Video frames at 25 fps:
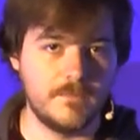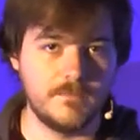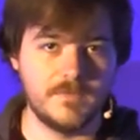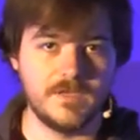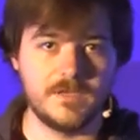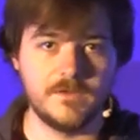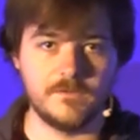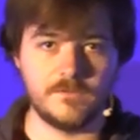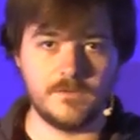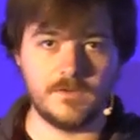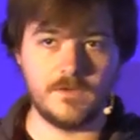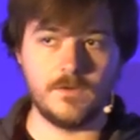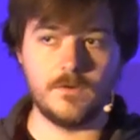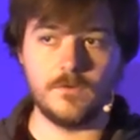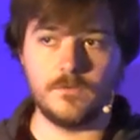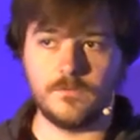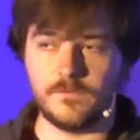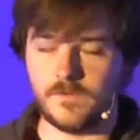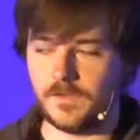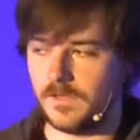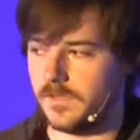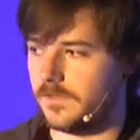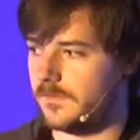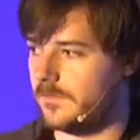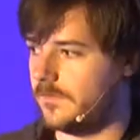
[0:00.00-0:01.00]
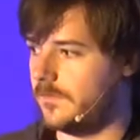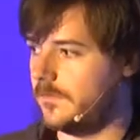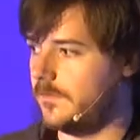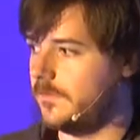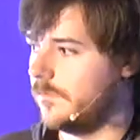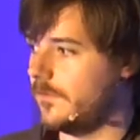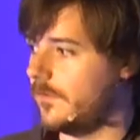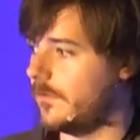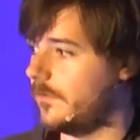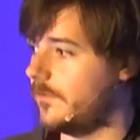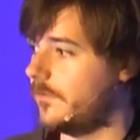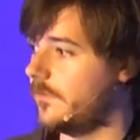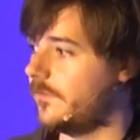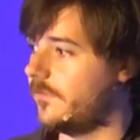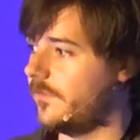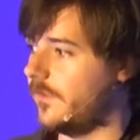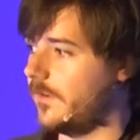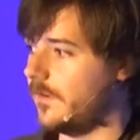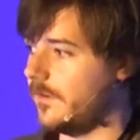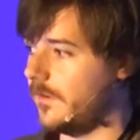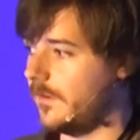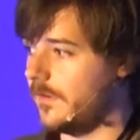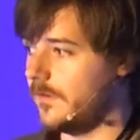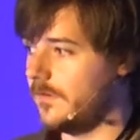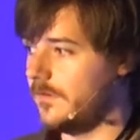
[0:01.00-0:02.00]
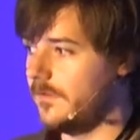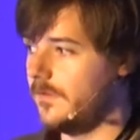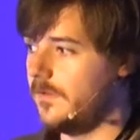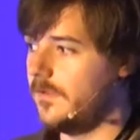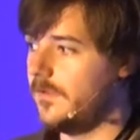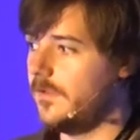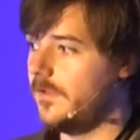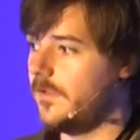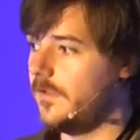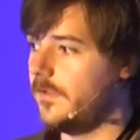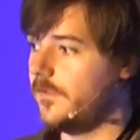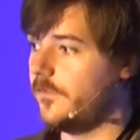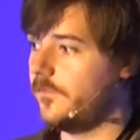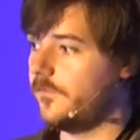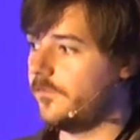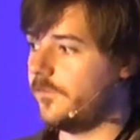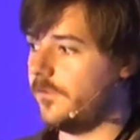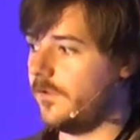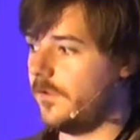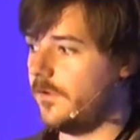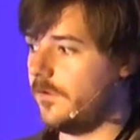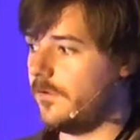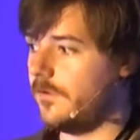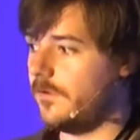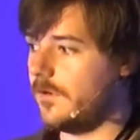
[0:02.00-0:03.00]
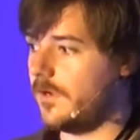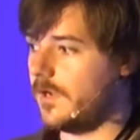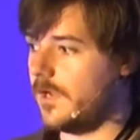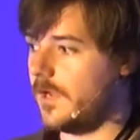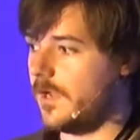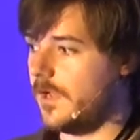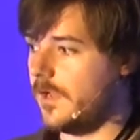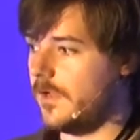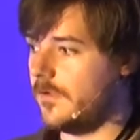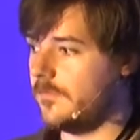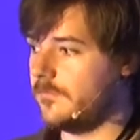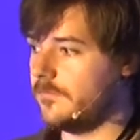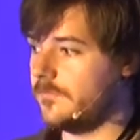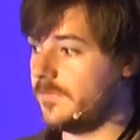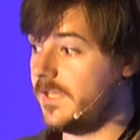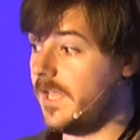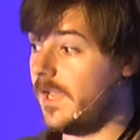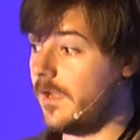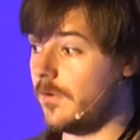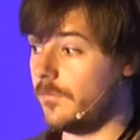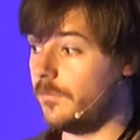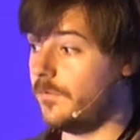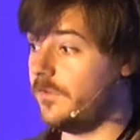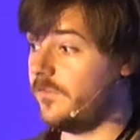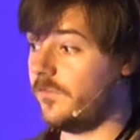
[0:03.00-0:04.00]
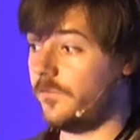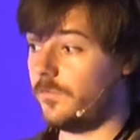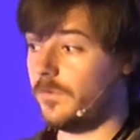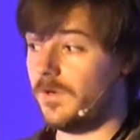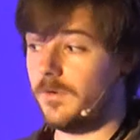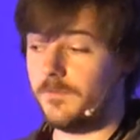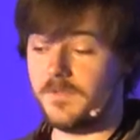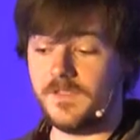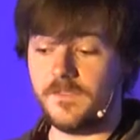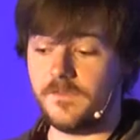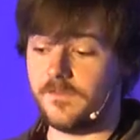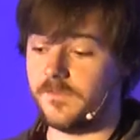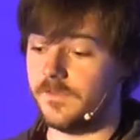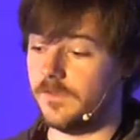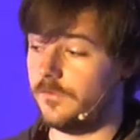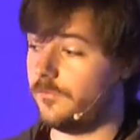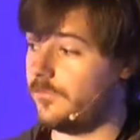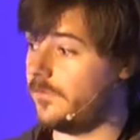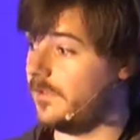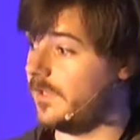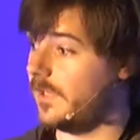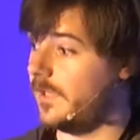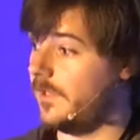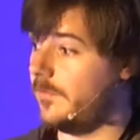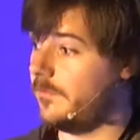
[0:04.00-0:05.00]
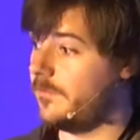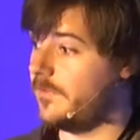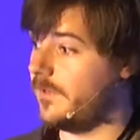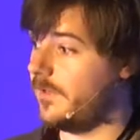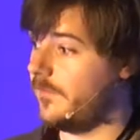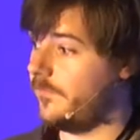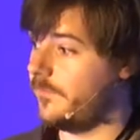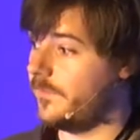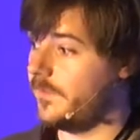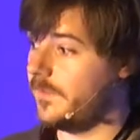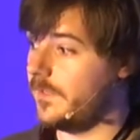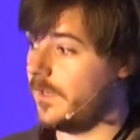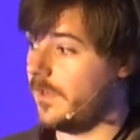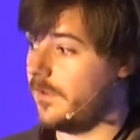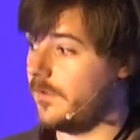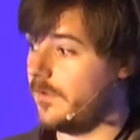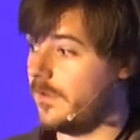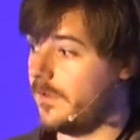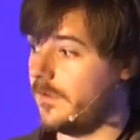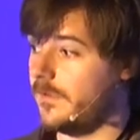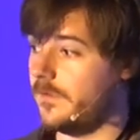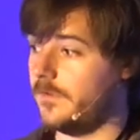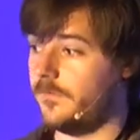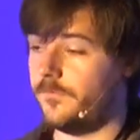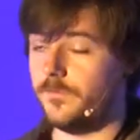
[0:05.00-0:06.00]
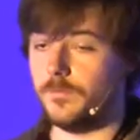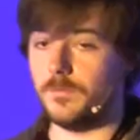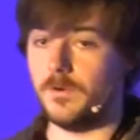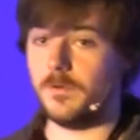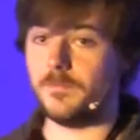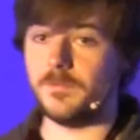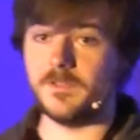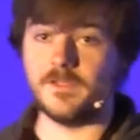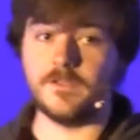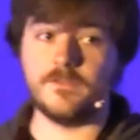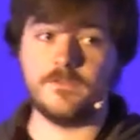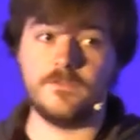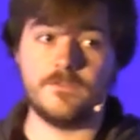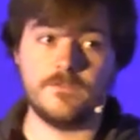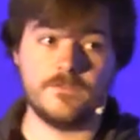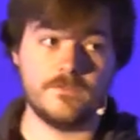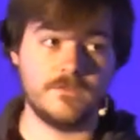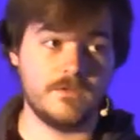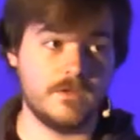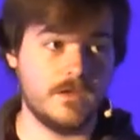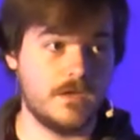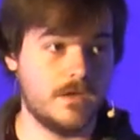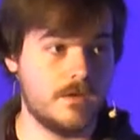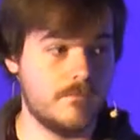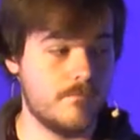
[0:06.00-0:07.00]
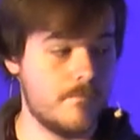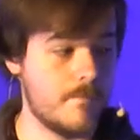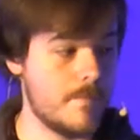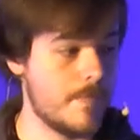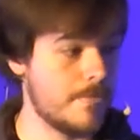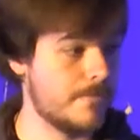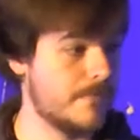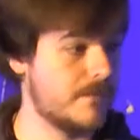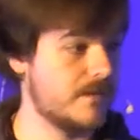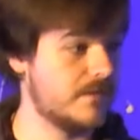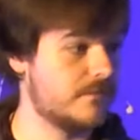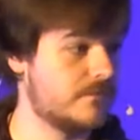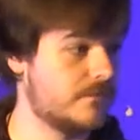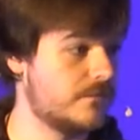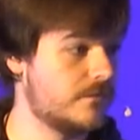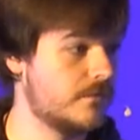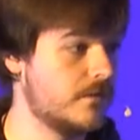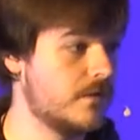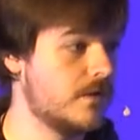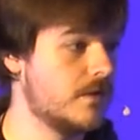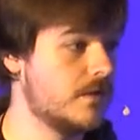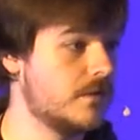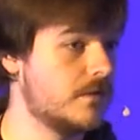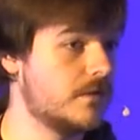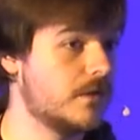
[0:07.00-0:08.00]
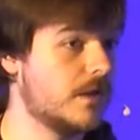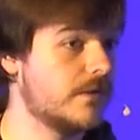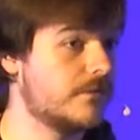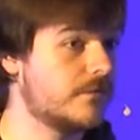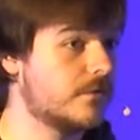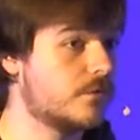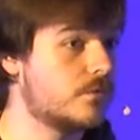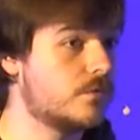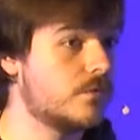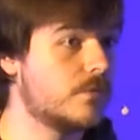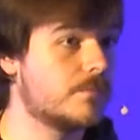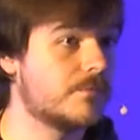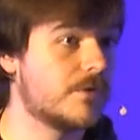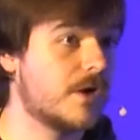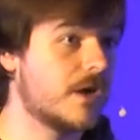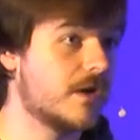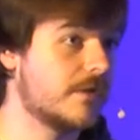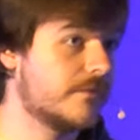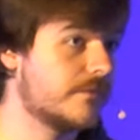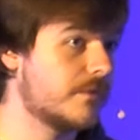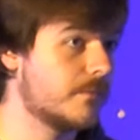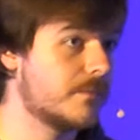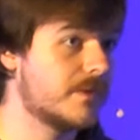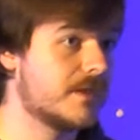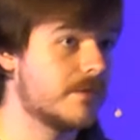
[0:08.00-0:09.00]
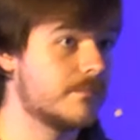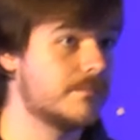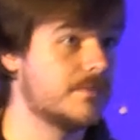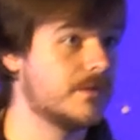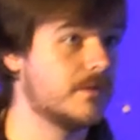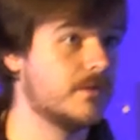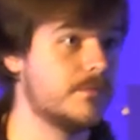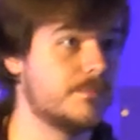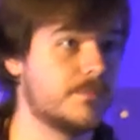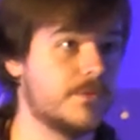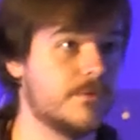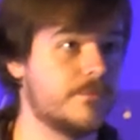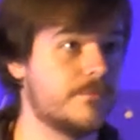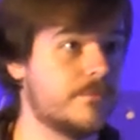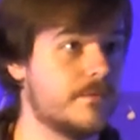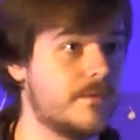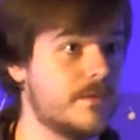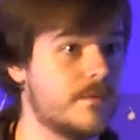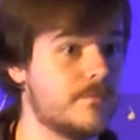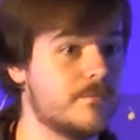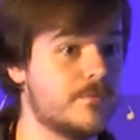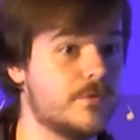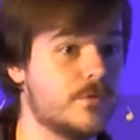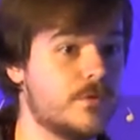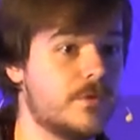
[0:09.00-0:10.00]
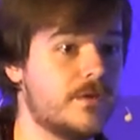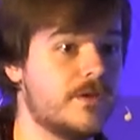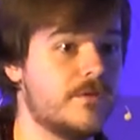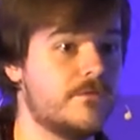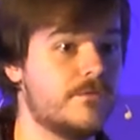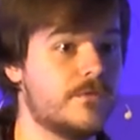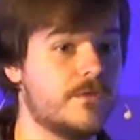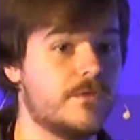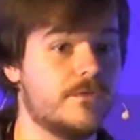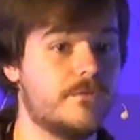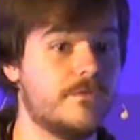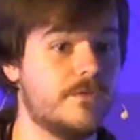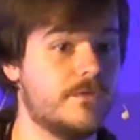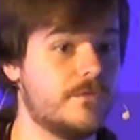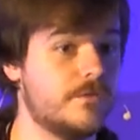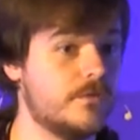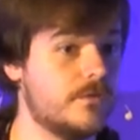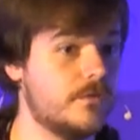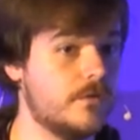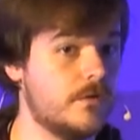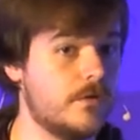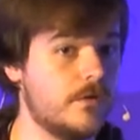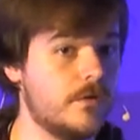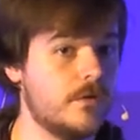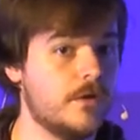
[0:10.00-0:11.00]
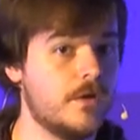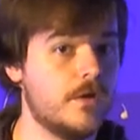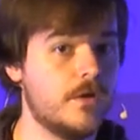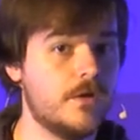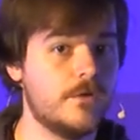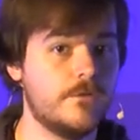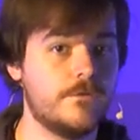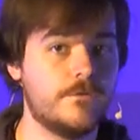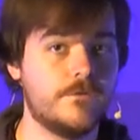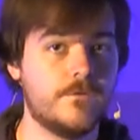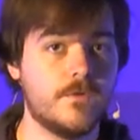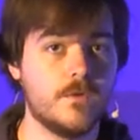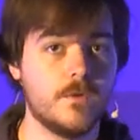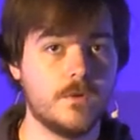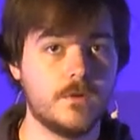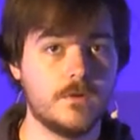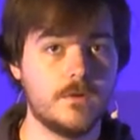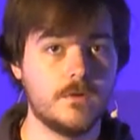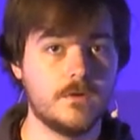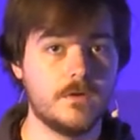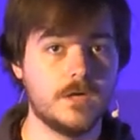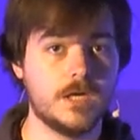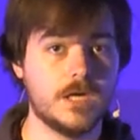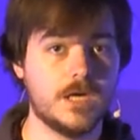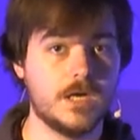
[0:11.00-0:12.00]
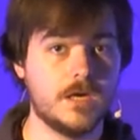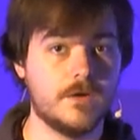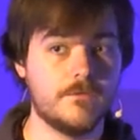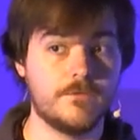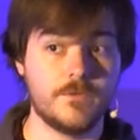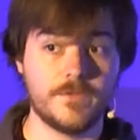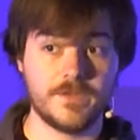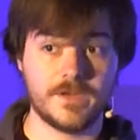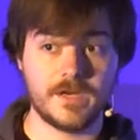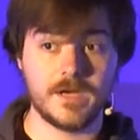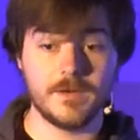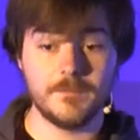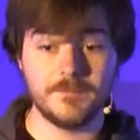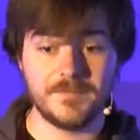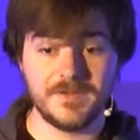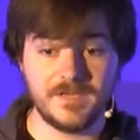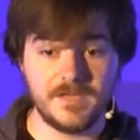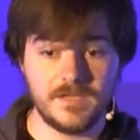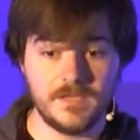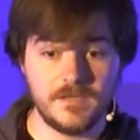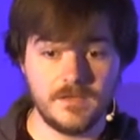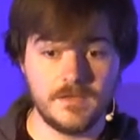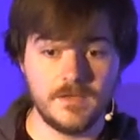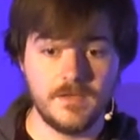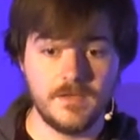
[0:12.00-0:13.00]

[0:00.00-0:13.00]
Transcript: because it knows that you are who you say you are. So um, yeah, we just want to be the central hub of the uh, of the workplace. Um, it's lots of cool products that we could build, both for the employee, for the visitor, for uh, for the company,